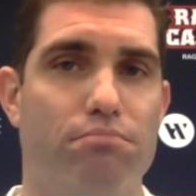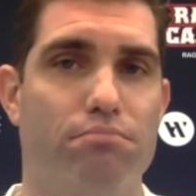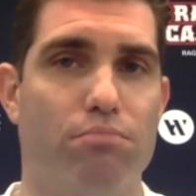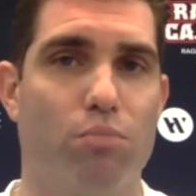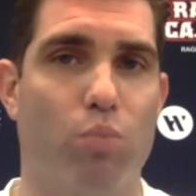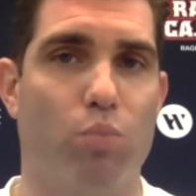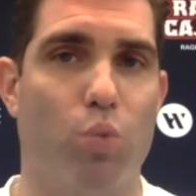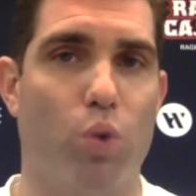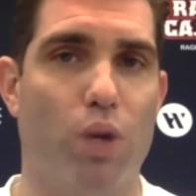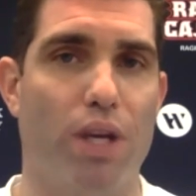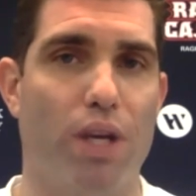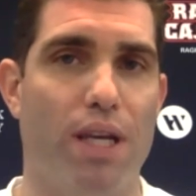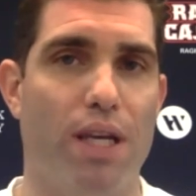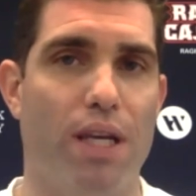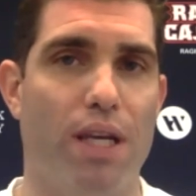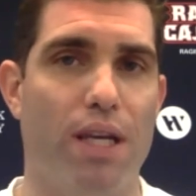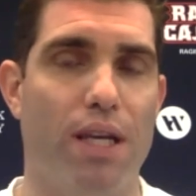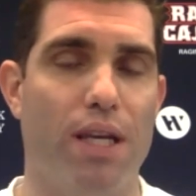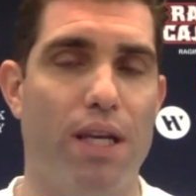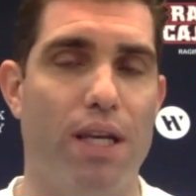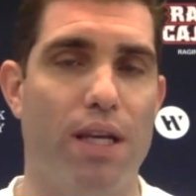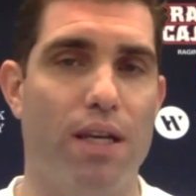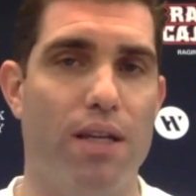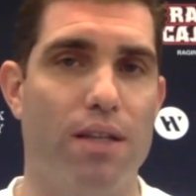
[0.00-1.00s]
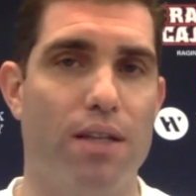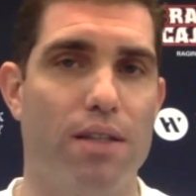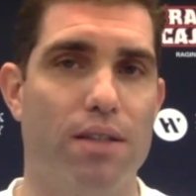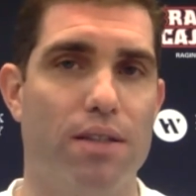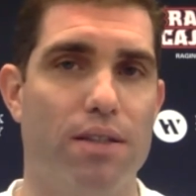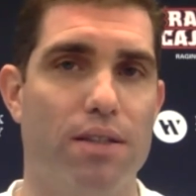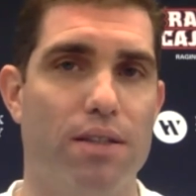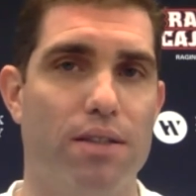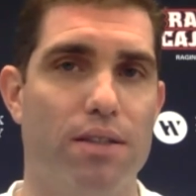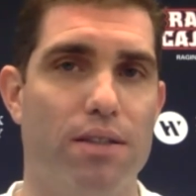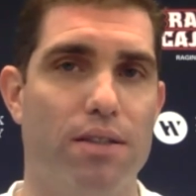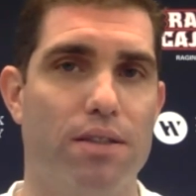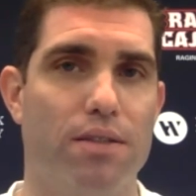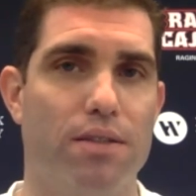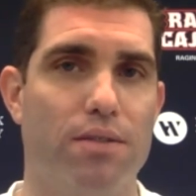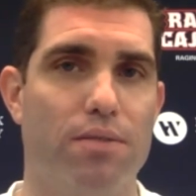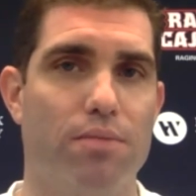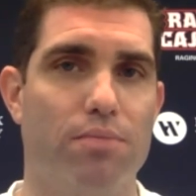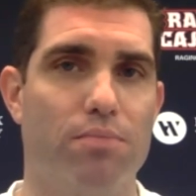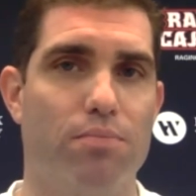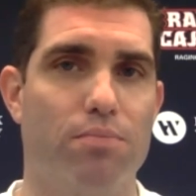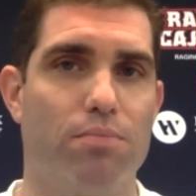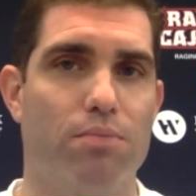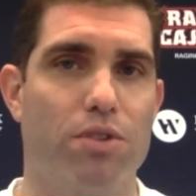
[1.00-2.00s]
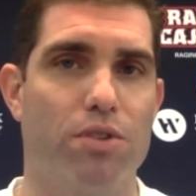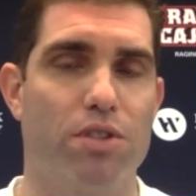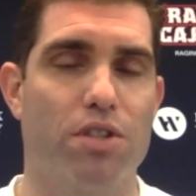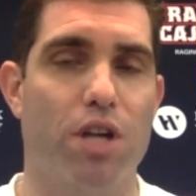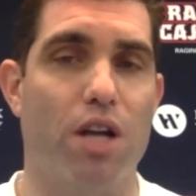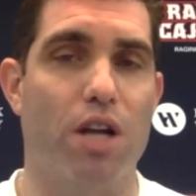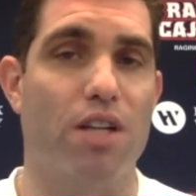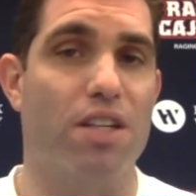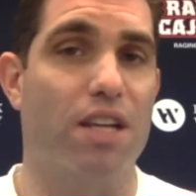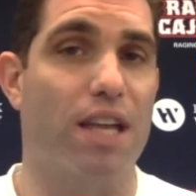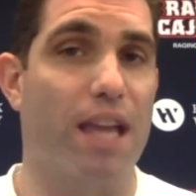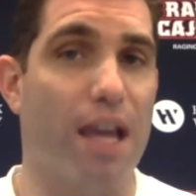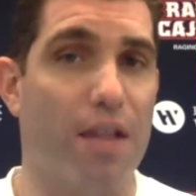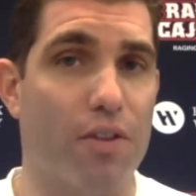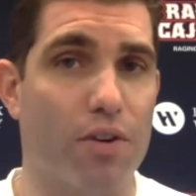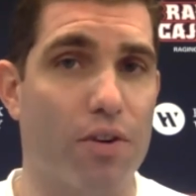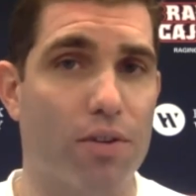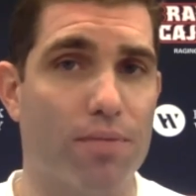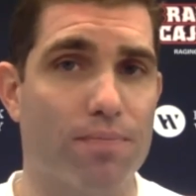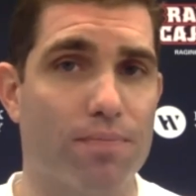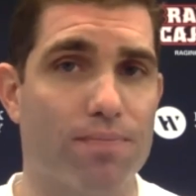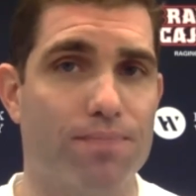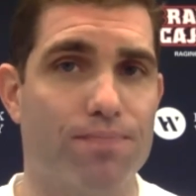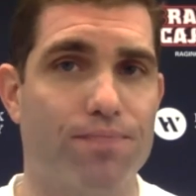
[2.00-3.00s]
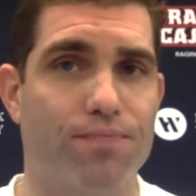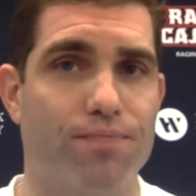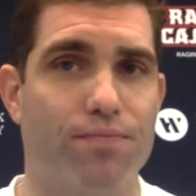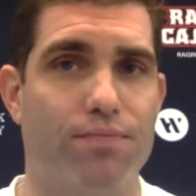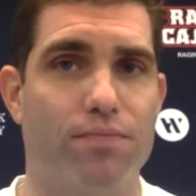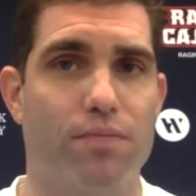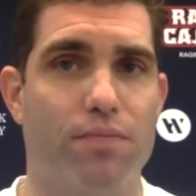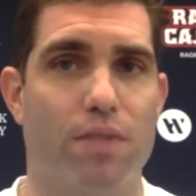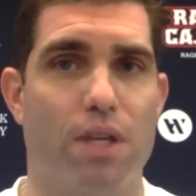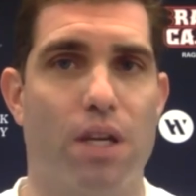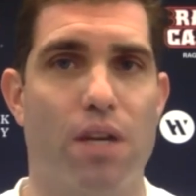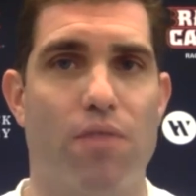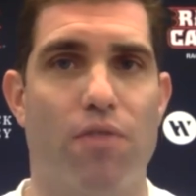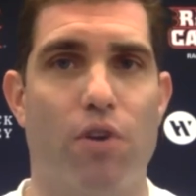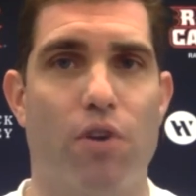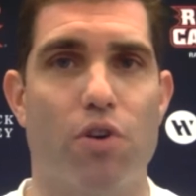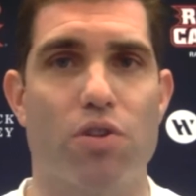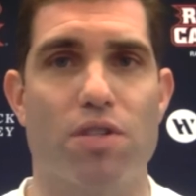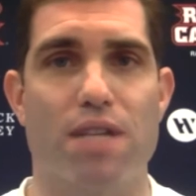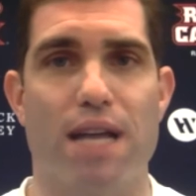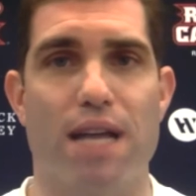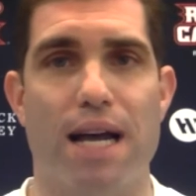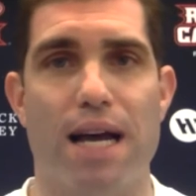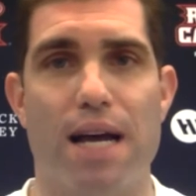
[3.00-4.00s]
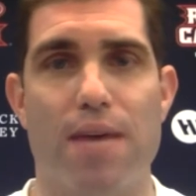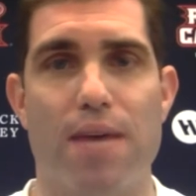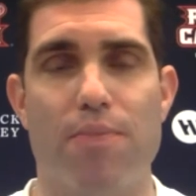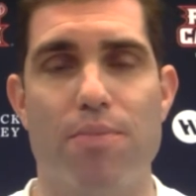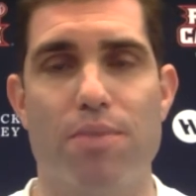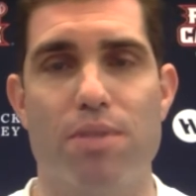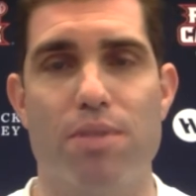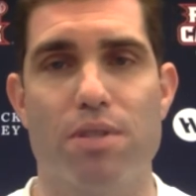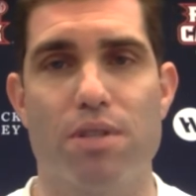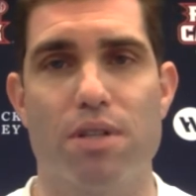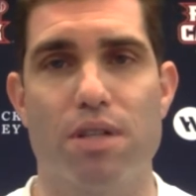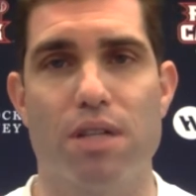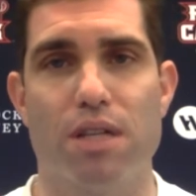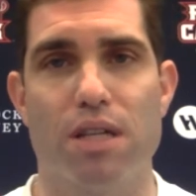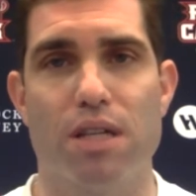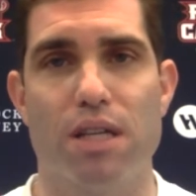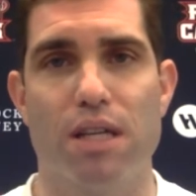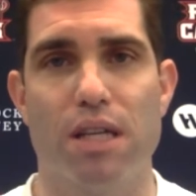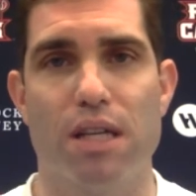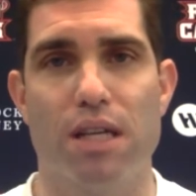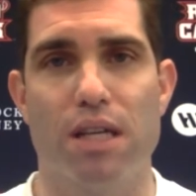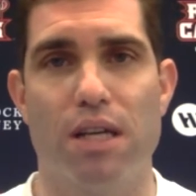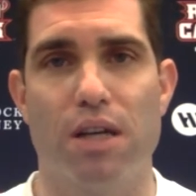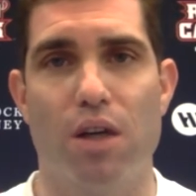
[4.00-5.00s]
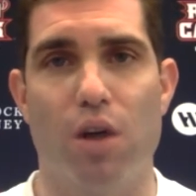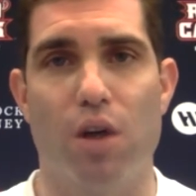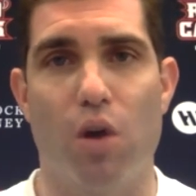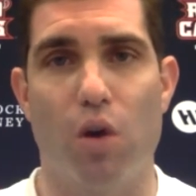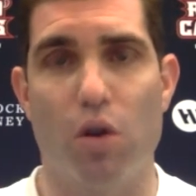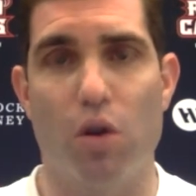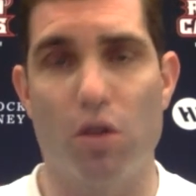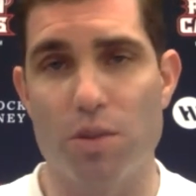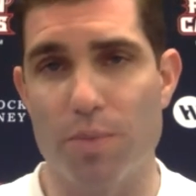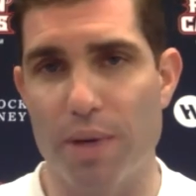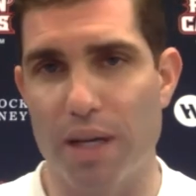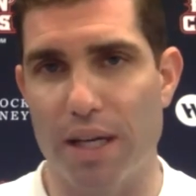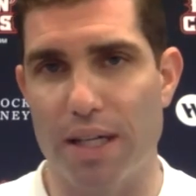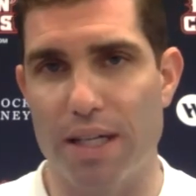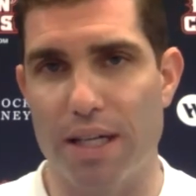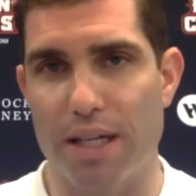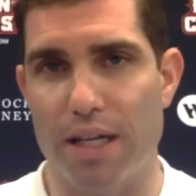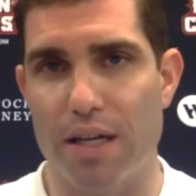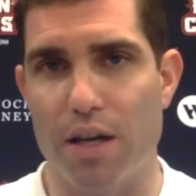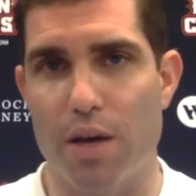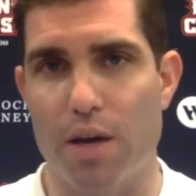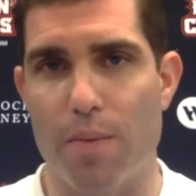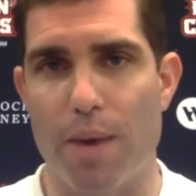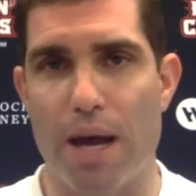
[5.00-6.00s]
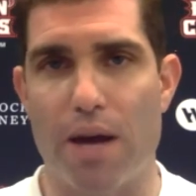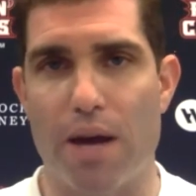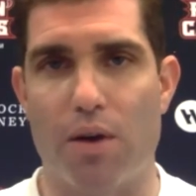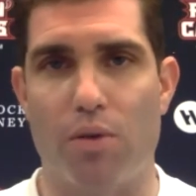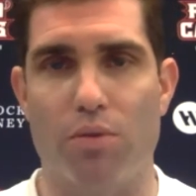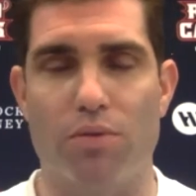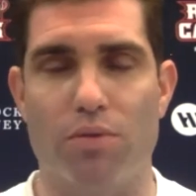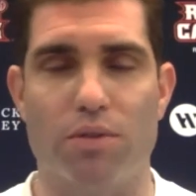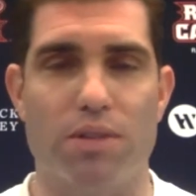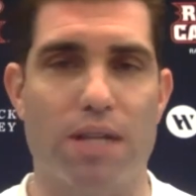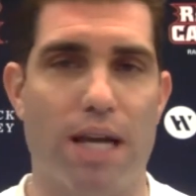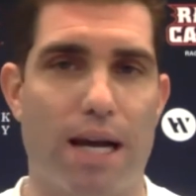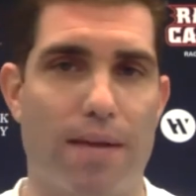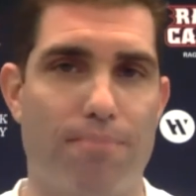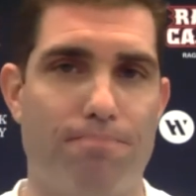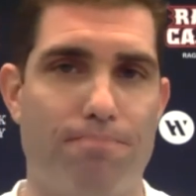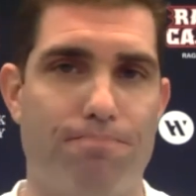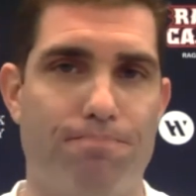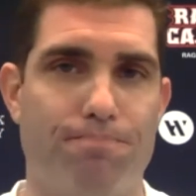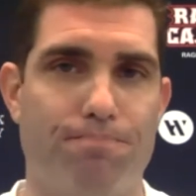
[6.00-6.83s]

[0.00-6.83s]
We stuck together in adverse times. Ultimately, didn't come out on top.